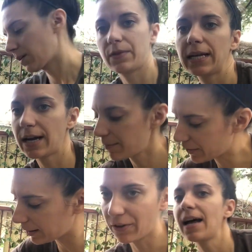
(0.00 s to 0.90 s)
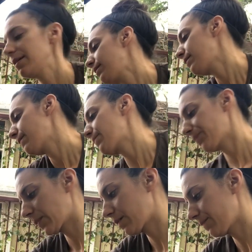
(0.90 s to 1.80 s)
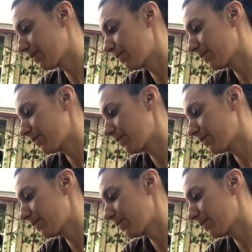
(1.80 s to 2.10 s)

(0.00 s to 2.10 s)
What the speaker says: Okay, this plate's gonna have to come down.